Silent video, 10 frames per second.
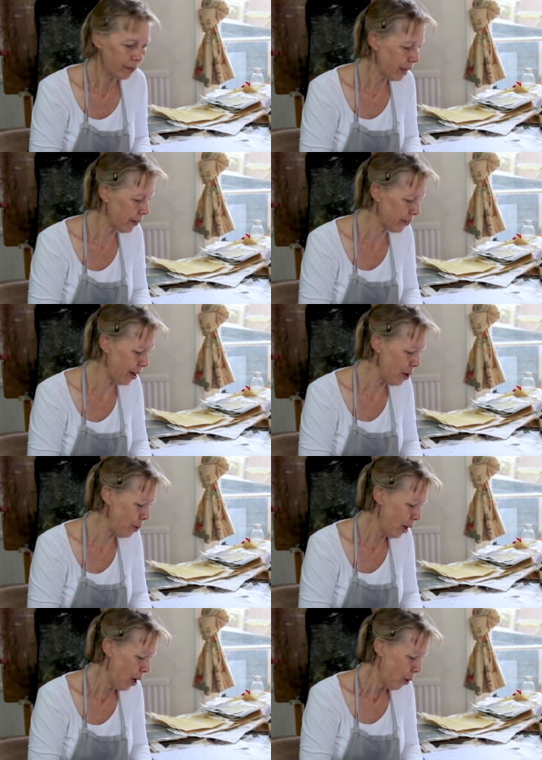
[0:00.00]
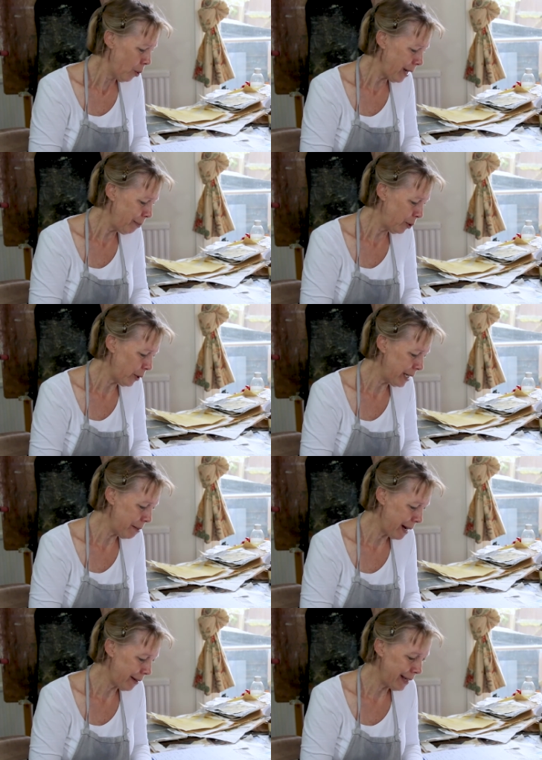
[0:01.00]
So what I'm talking
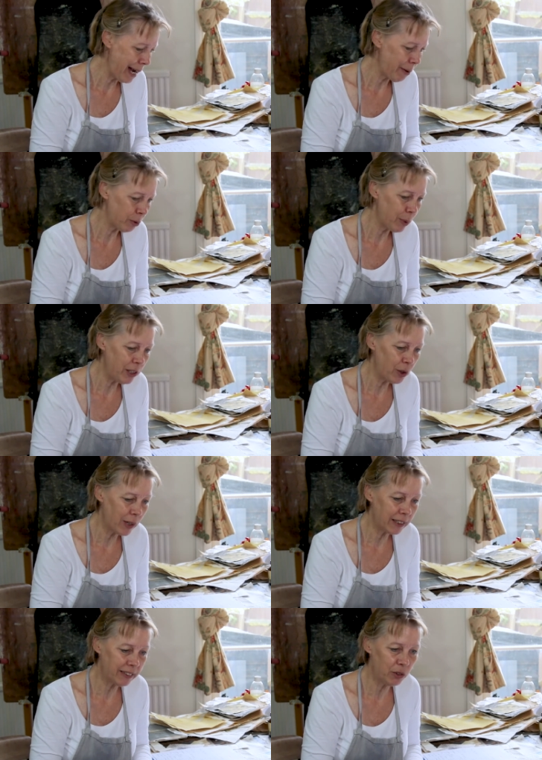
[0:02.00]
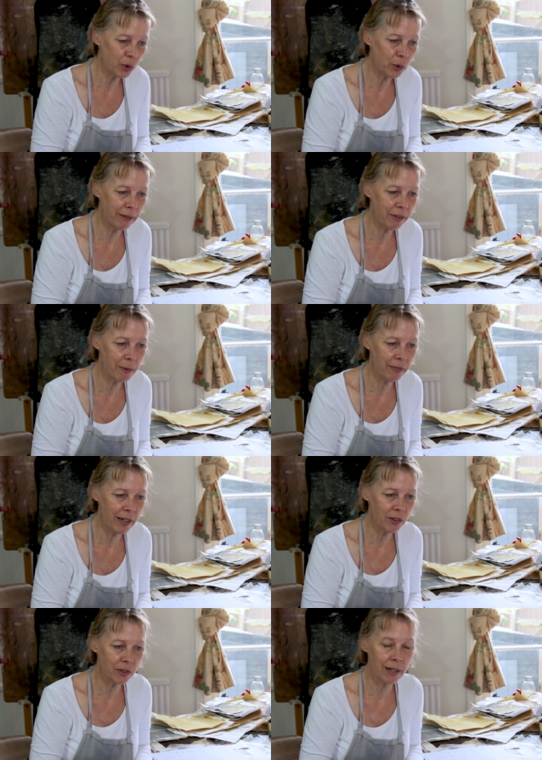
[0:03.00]
about now is when you're actually drawing from a
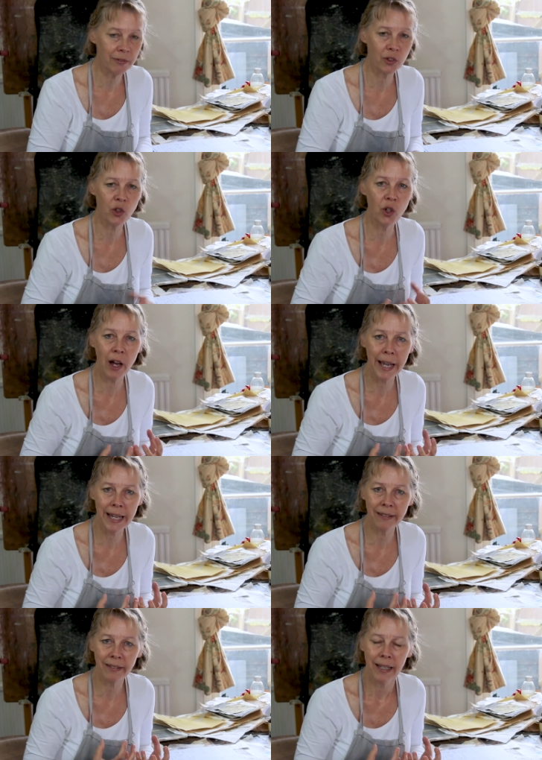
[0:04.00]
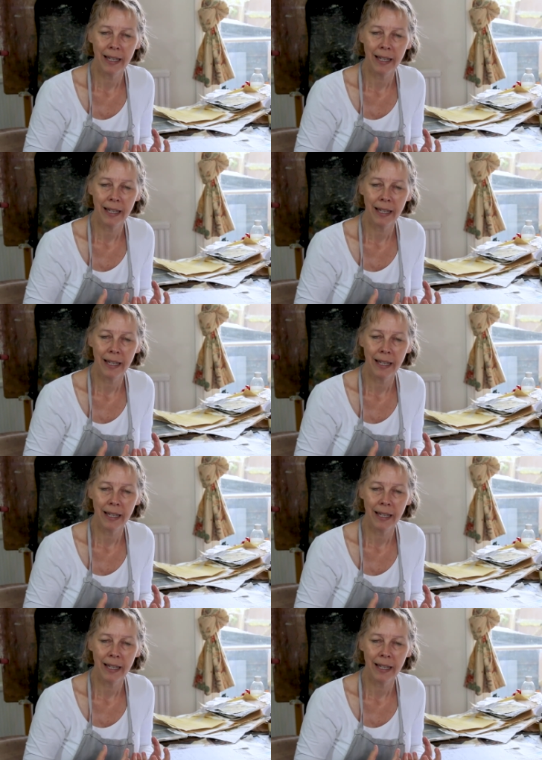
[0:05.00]
photograph, try and